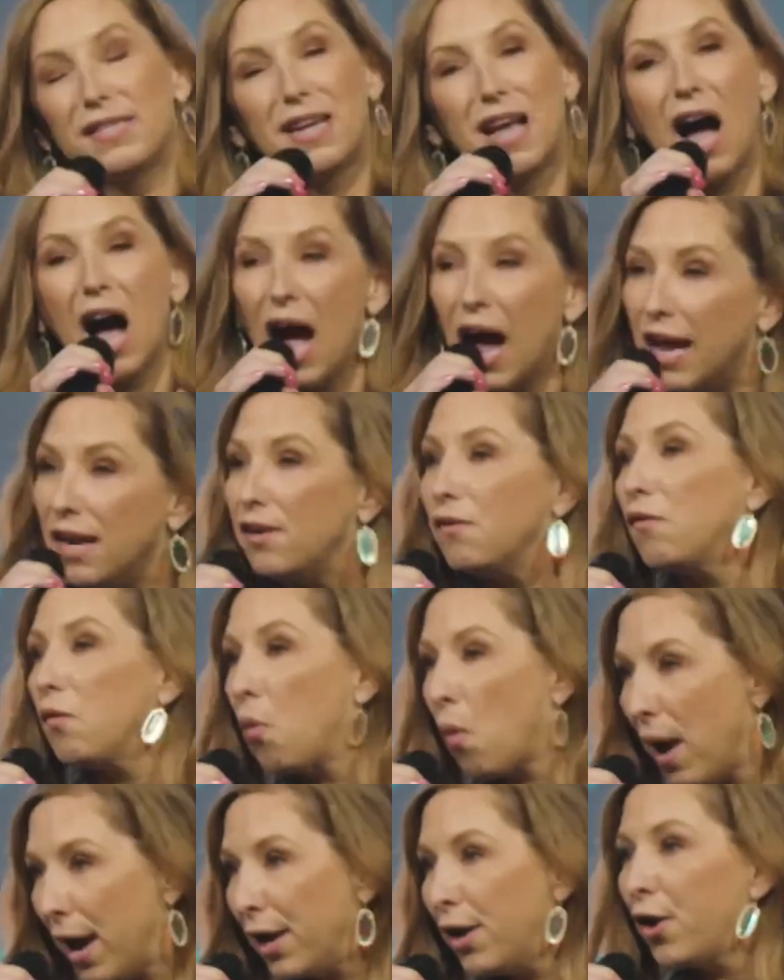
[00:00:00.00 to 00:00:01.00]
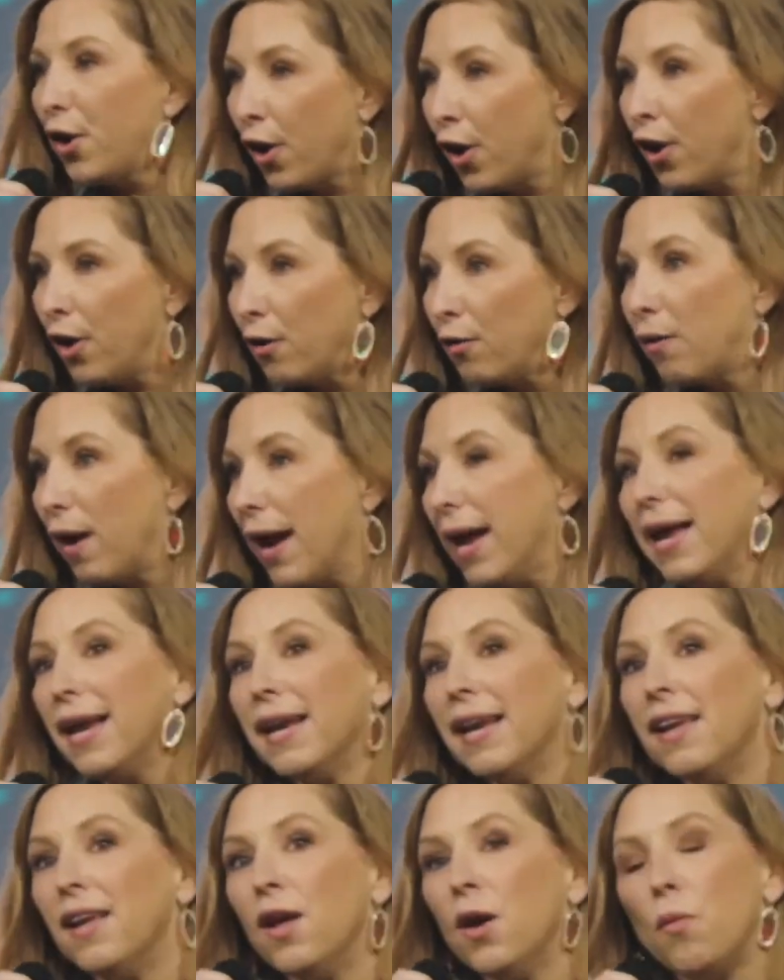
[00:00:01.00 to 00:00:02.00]
kind of quieter, right?
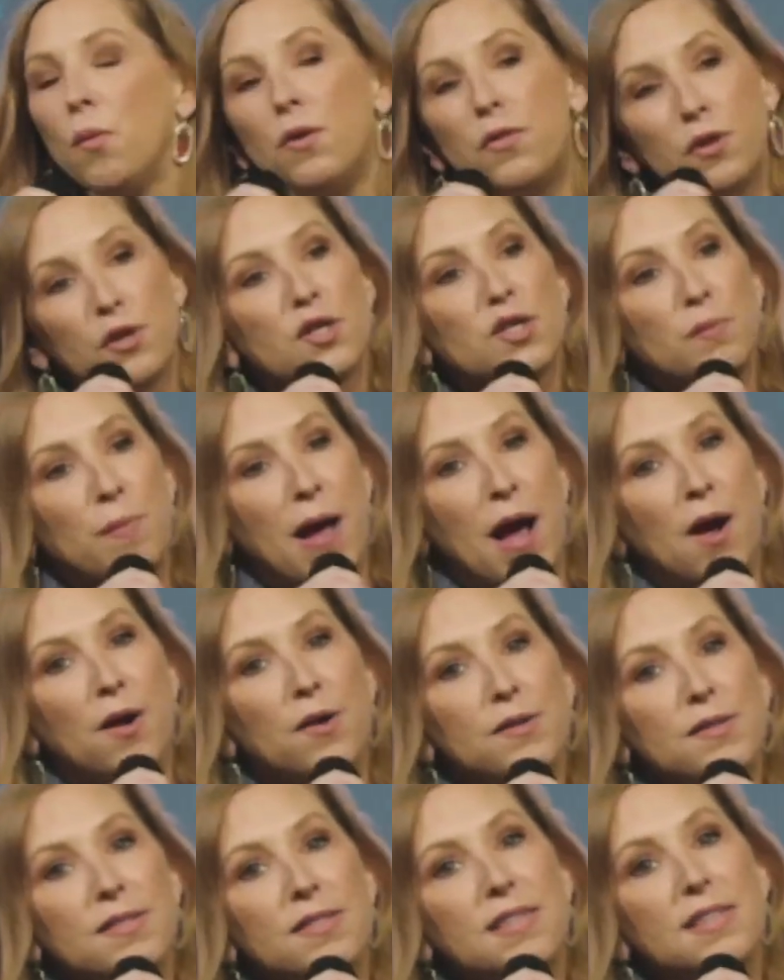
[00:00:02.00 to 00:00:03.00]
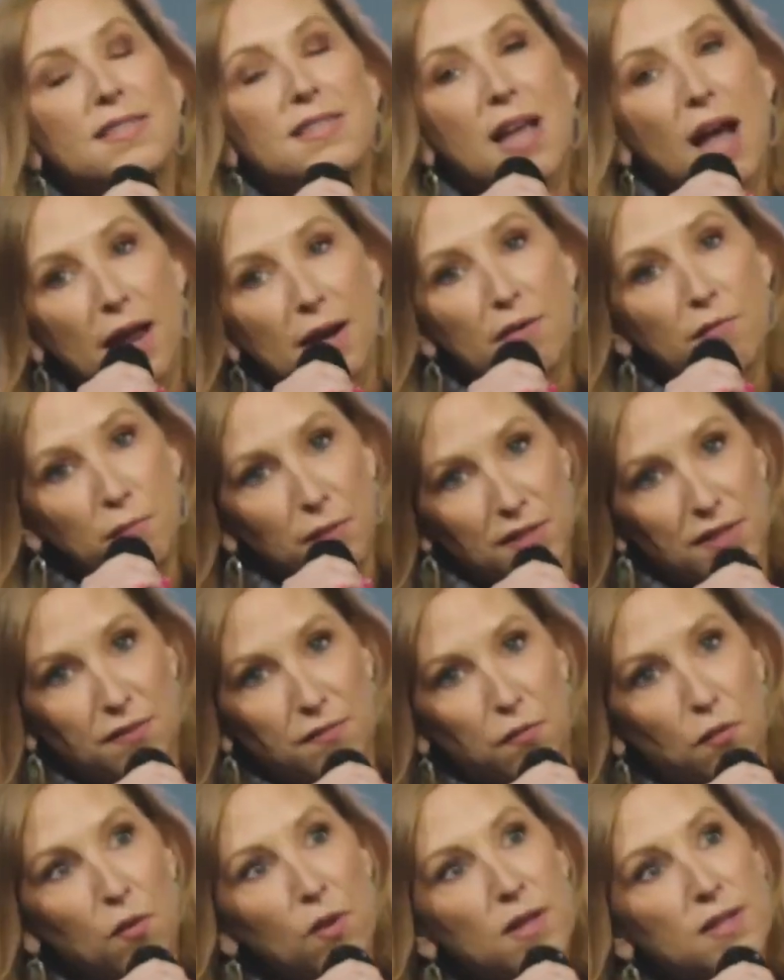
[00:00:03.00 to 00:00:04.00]
with your spouse is kind of
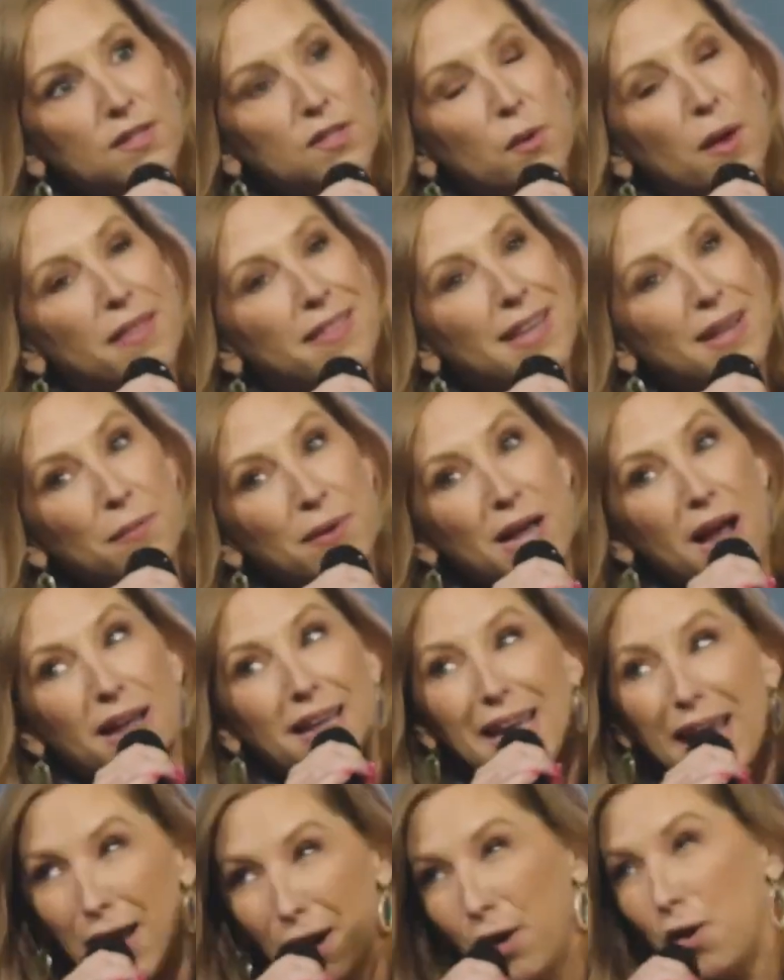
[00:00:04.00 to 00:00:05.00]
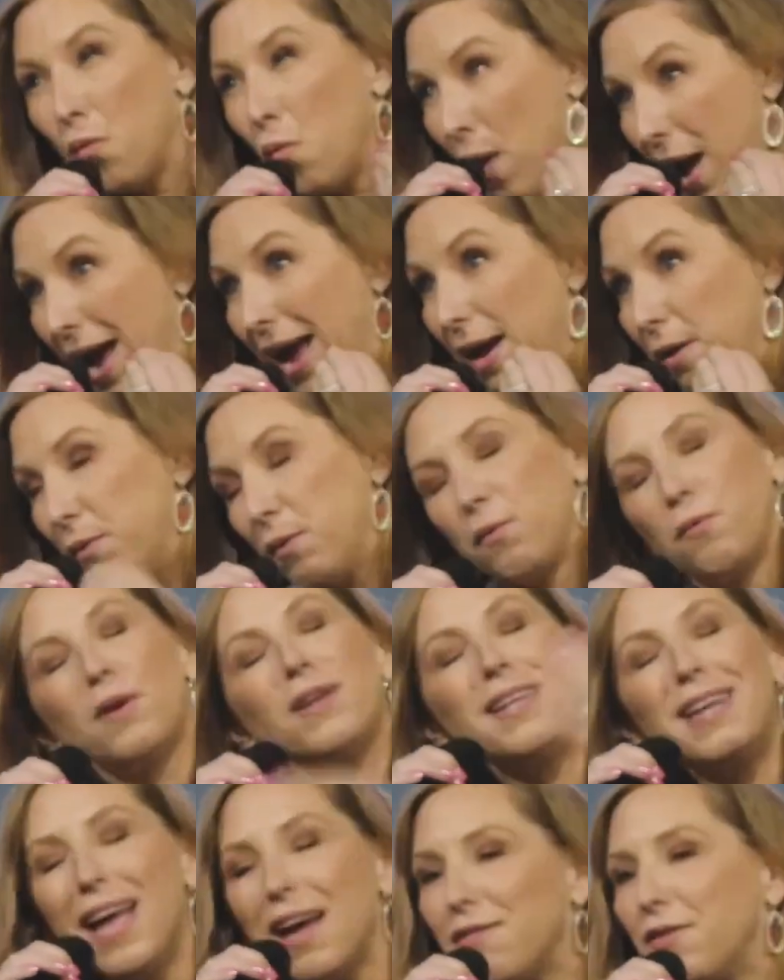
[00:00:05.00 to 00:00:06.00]
blissful. And so I think we got carried away and we were
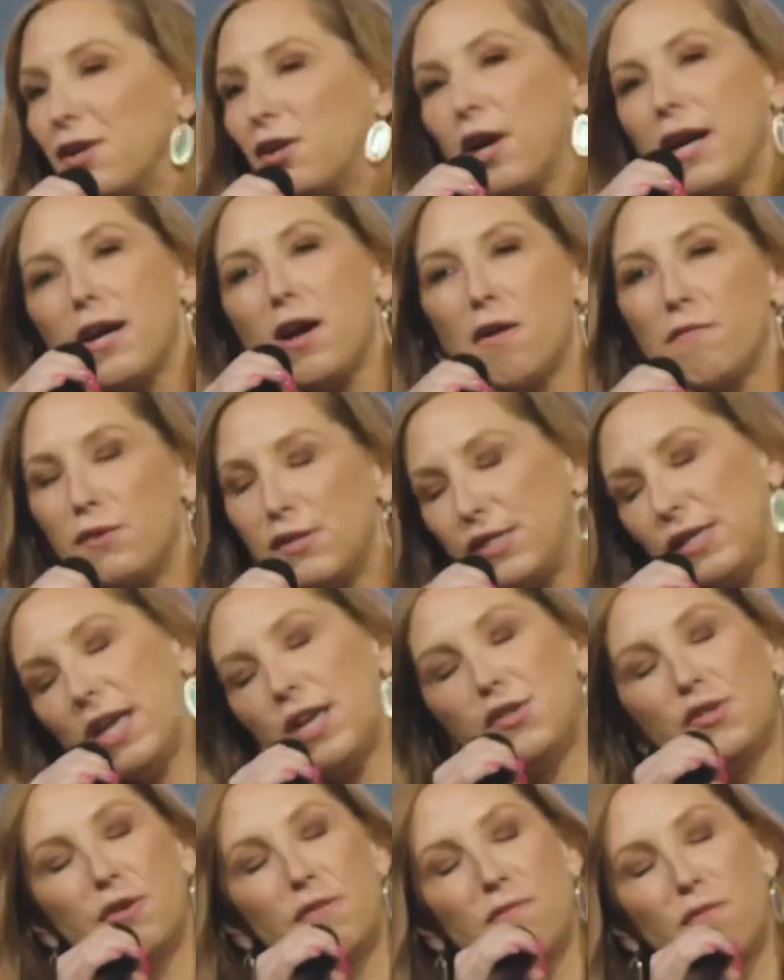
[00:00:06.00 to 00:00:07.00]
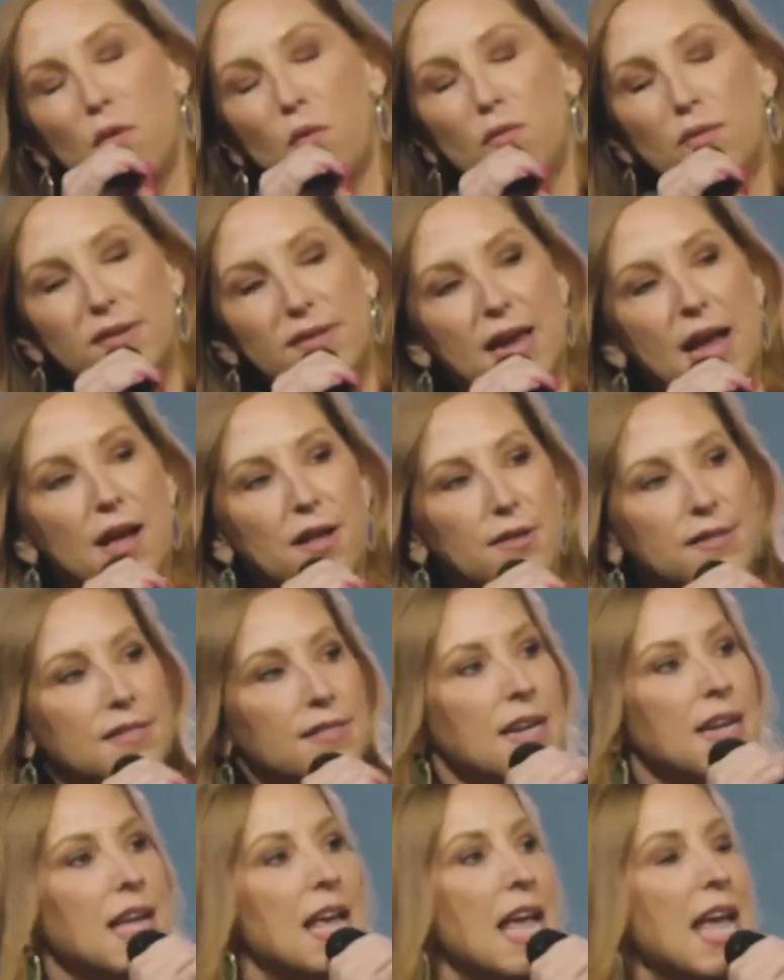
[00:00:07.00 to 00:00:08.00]
really having a great conversation, folding the towels.
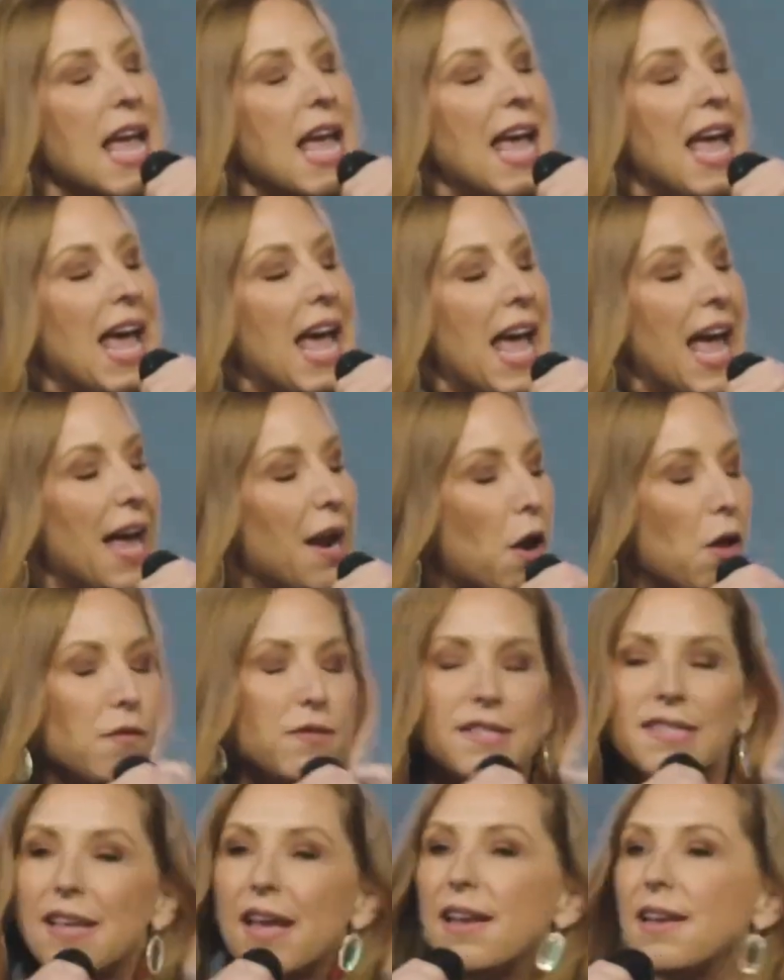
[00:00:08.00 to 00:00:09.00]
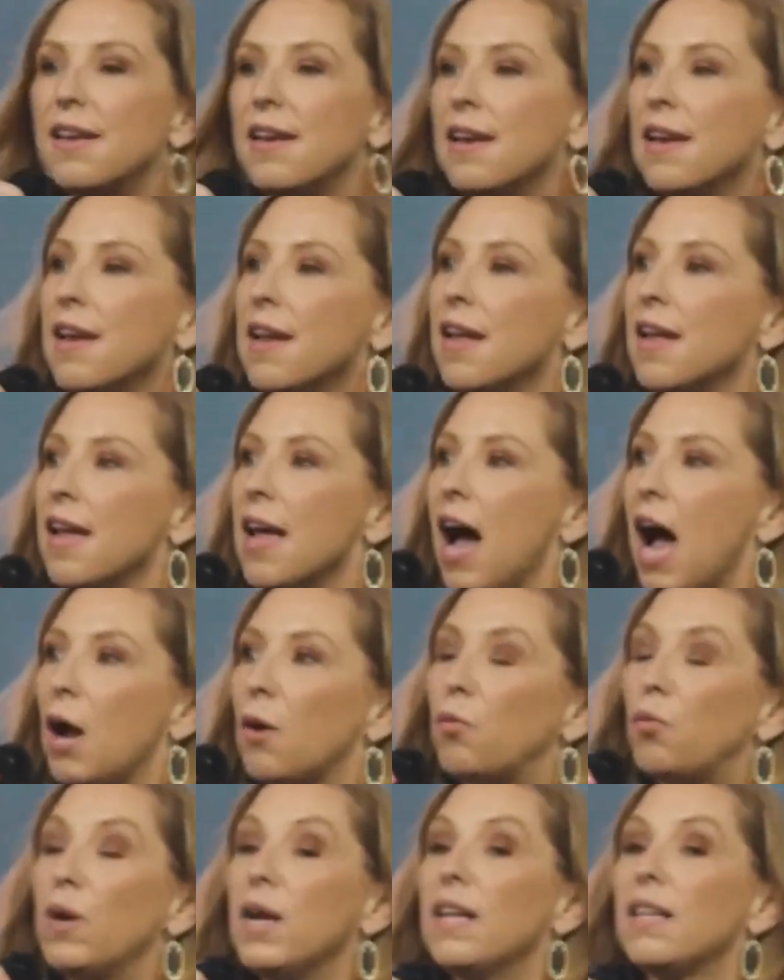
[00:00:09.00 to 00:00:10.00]
And all of a sudden, I
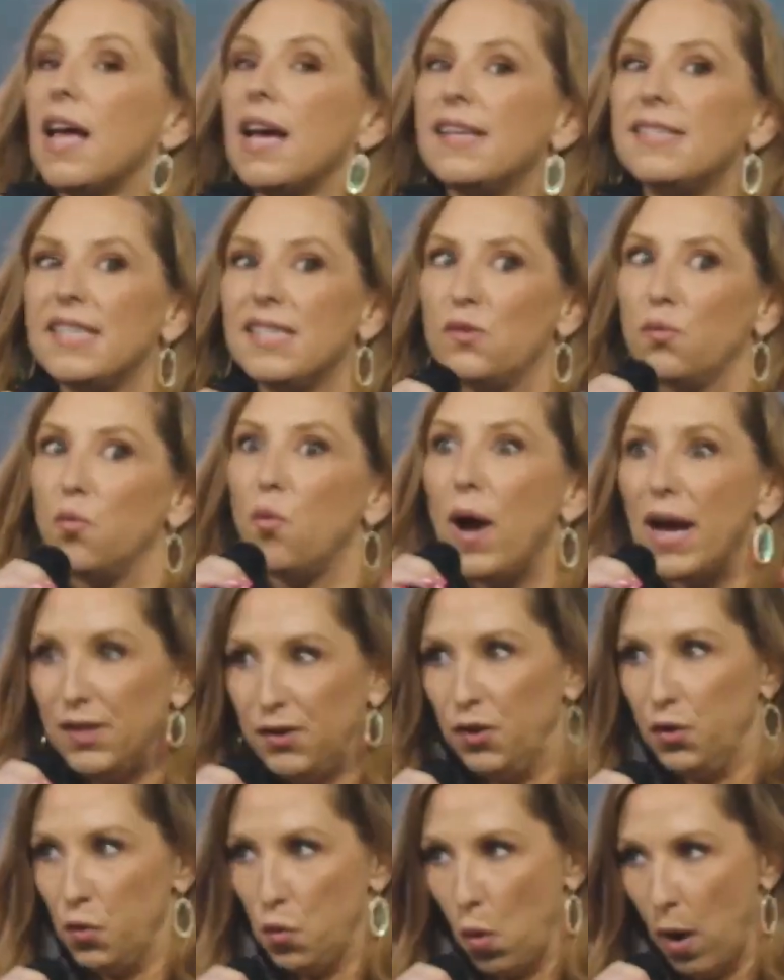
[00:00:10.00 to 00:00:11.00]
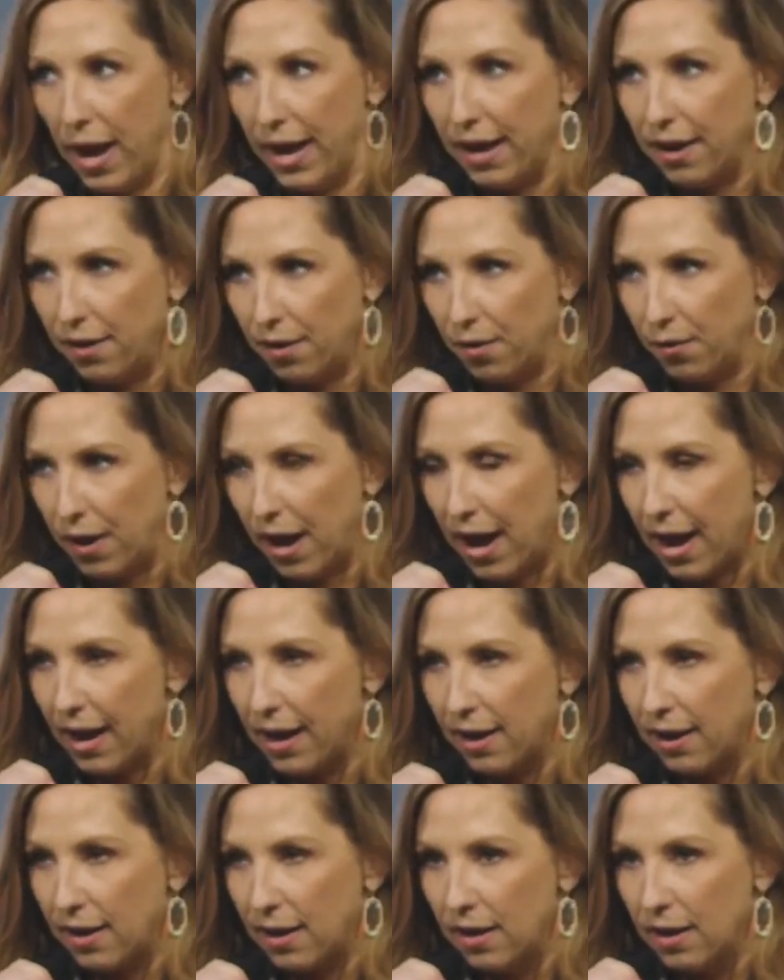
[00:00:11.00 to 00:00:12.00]
realized it's way too quiet,
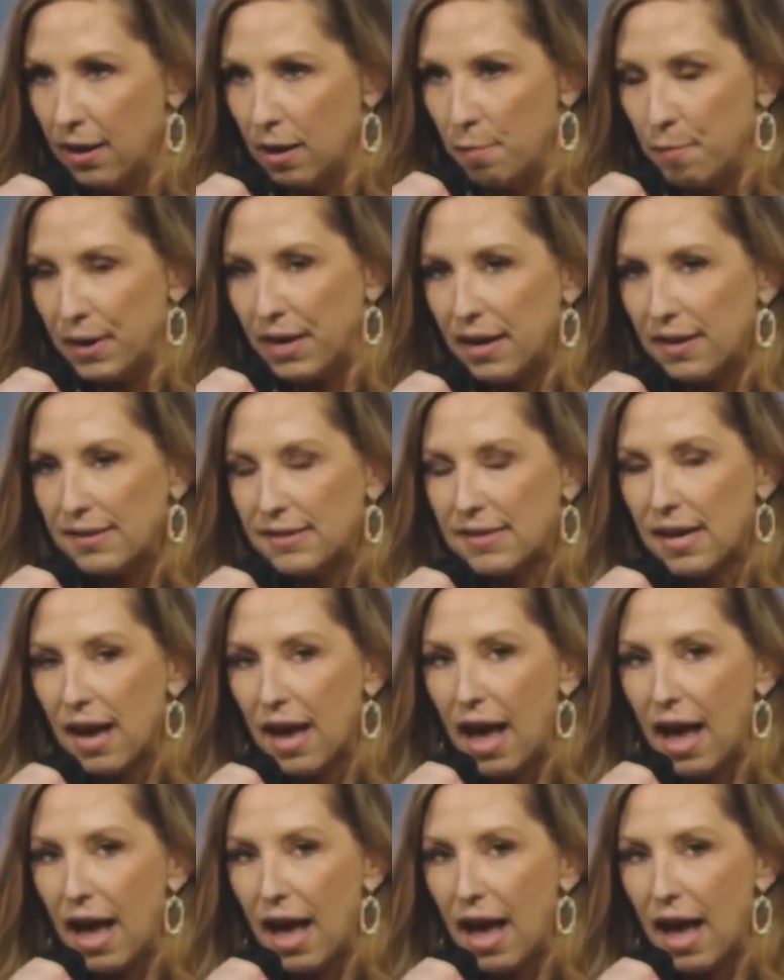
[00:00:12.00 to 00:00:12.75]
okay? because